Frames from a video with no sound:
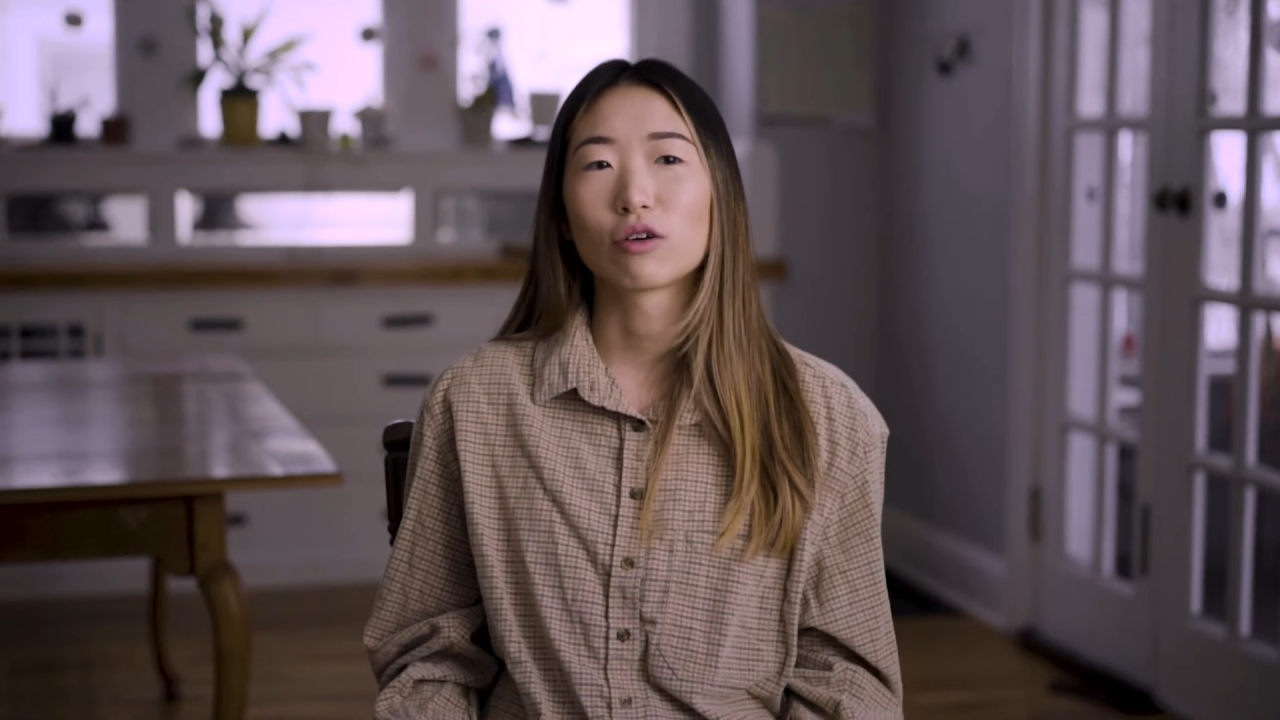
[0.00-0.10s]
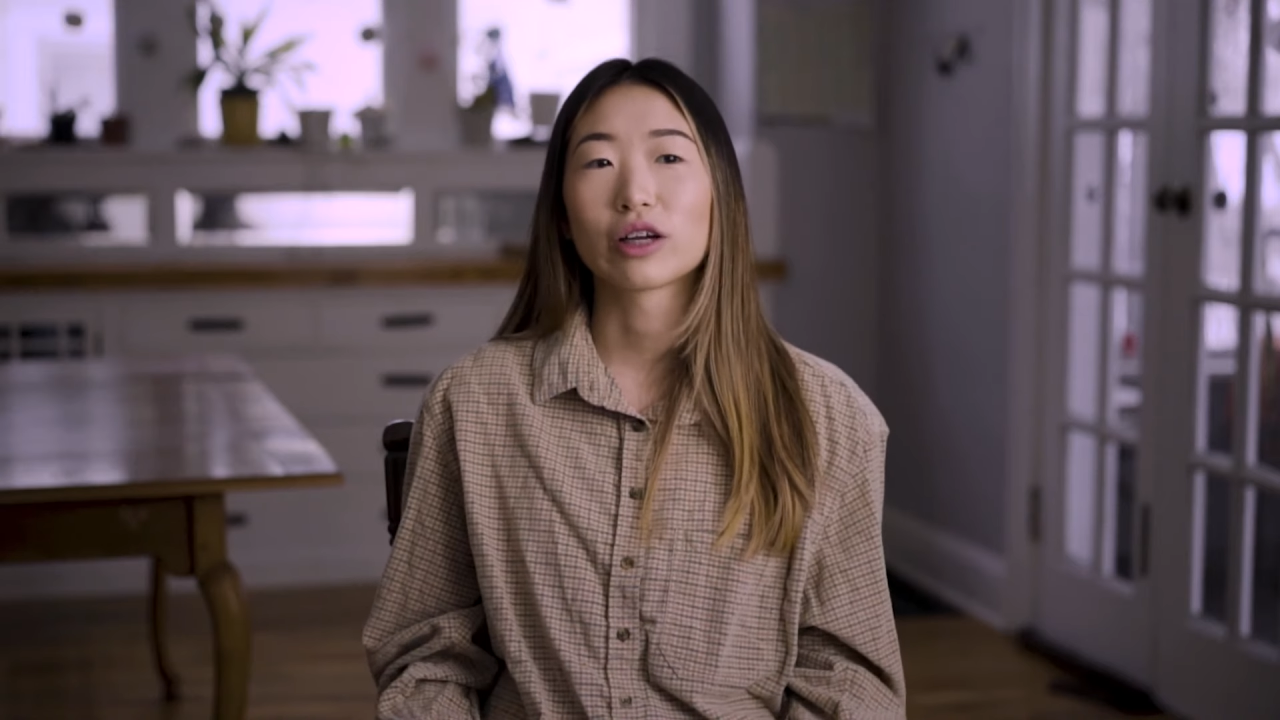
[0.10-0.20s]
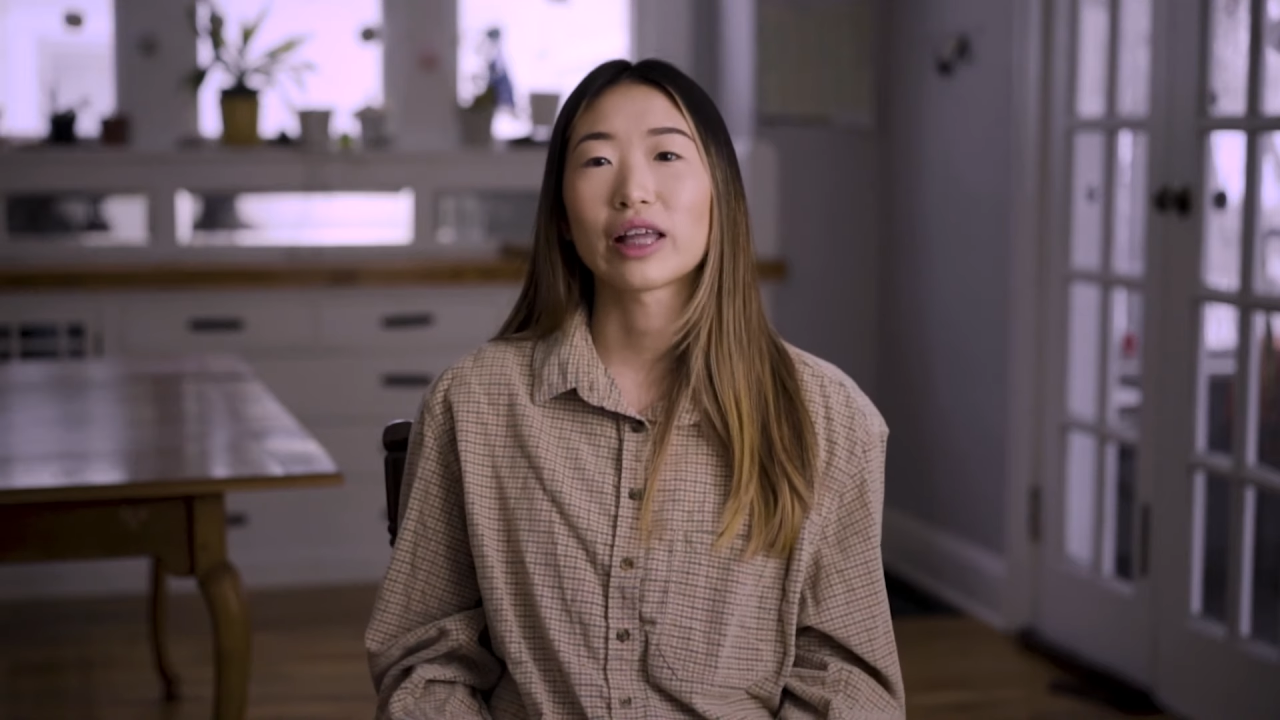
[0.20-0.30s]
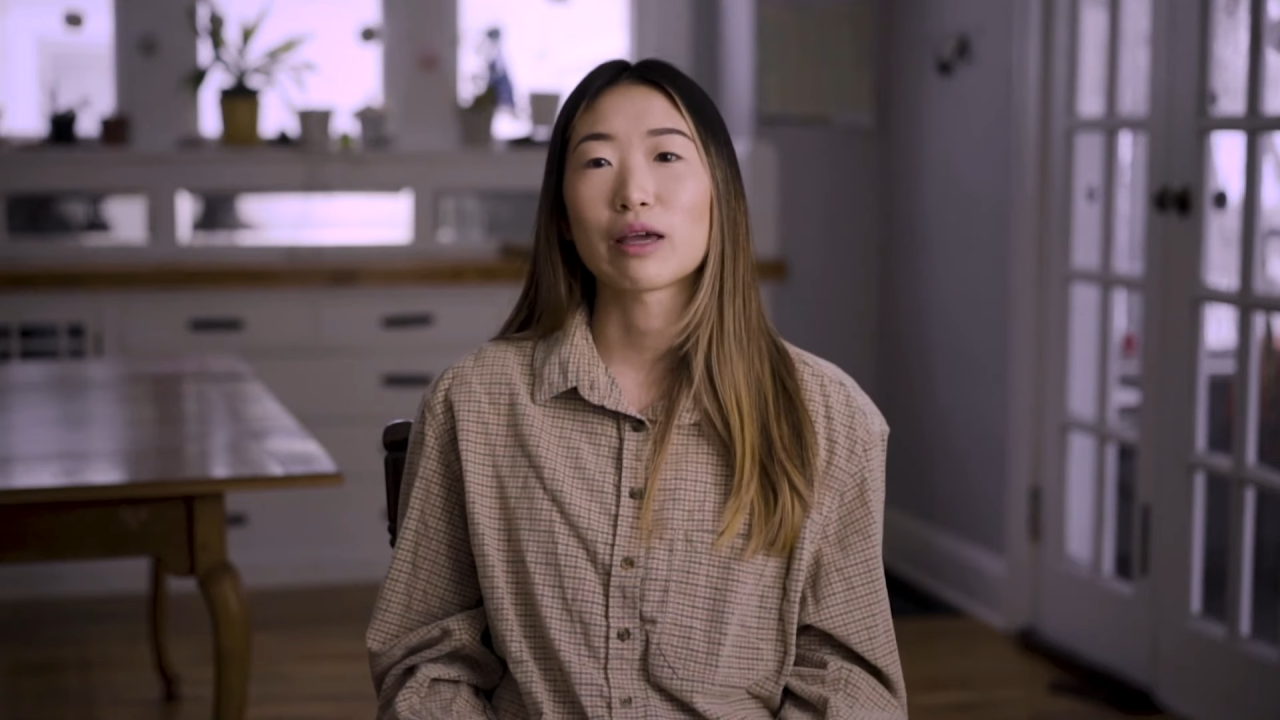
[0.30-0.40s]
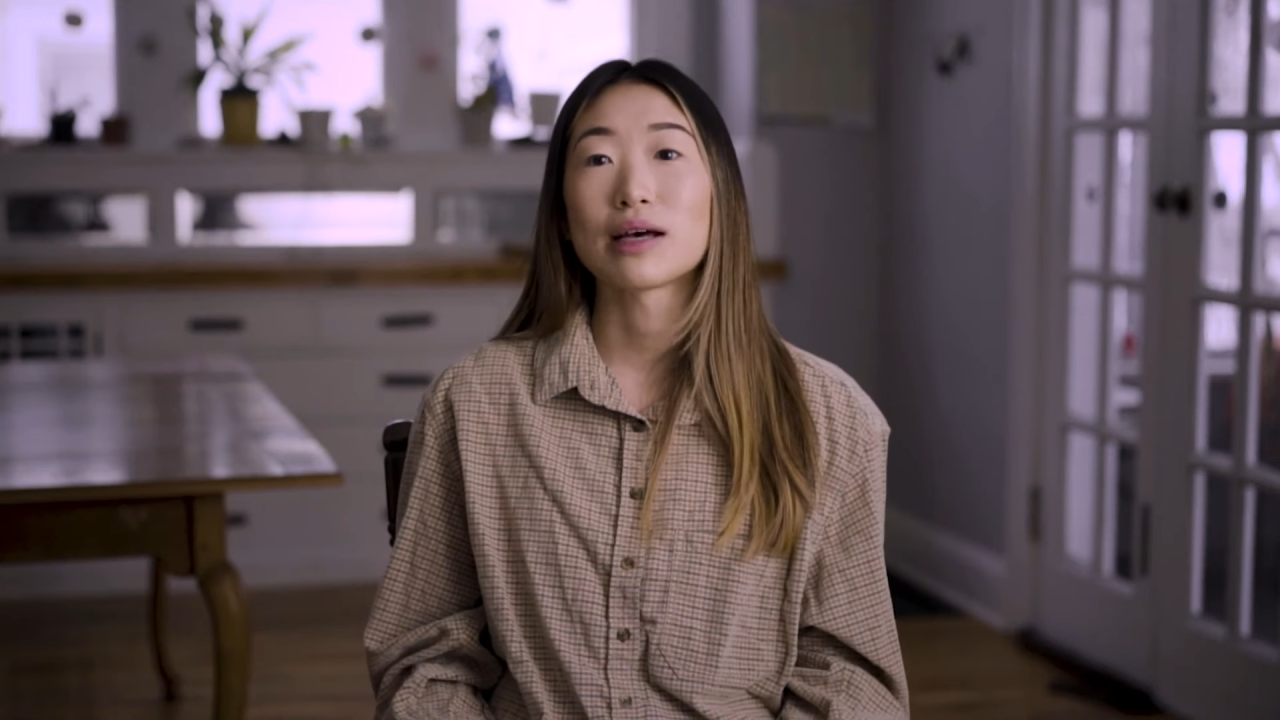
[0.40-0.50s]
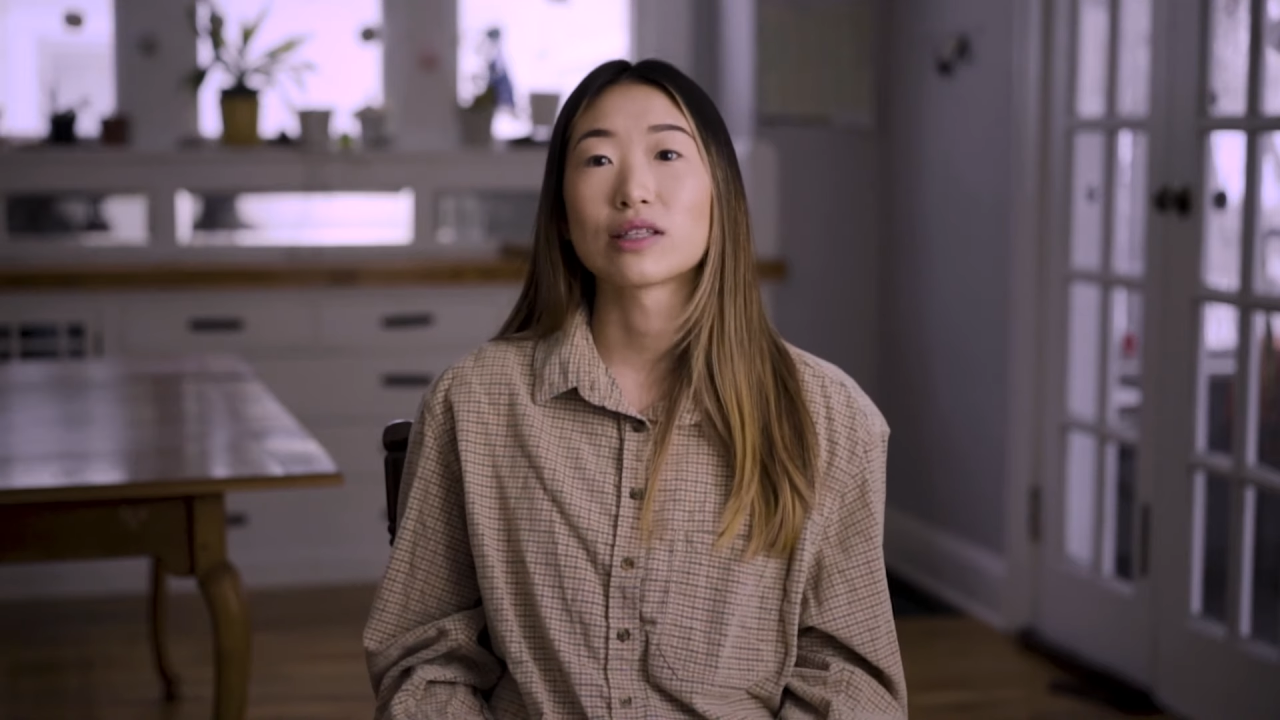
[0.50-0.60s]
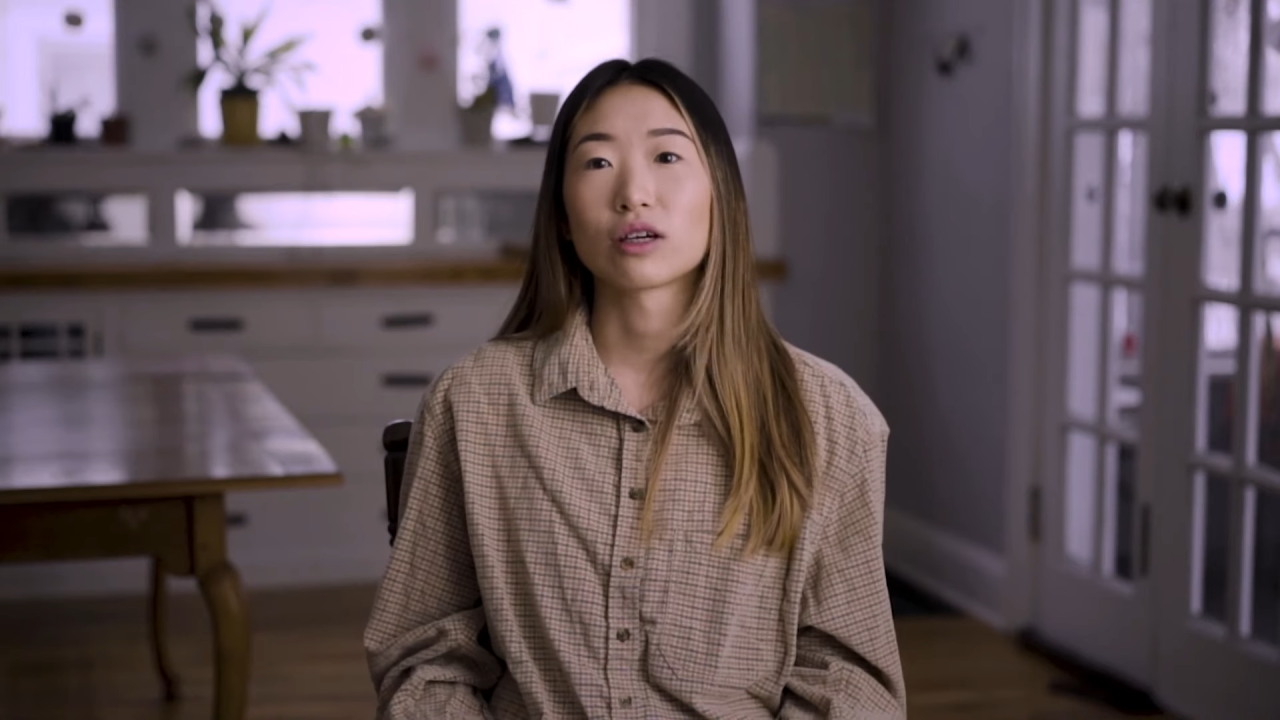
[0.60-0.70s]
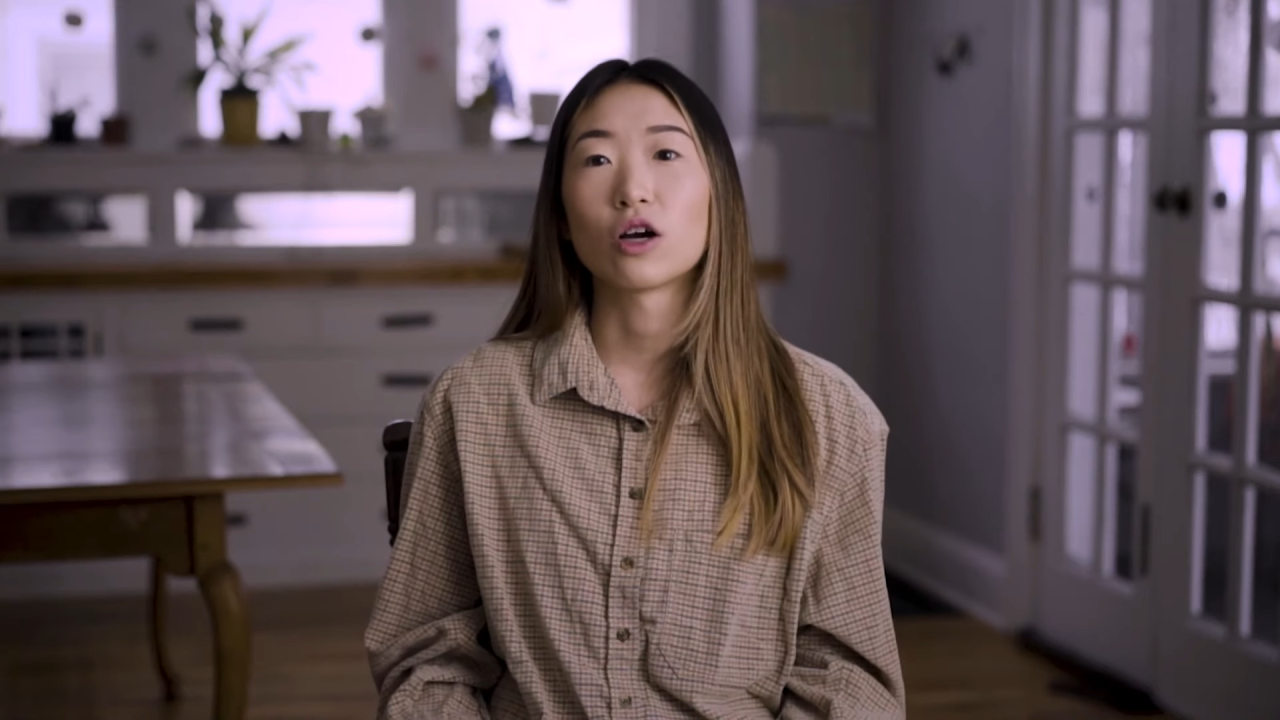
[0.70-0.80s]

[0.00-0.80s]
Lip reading: or claim as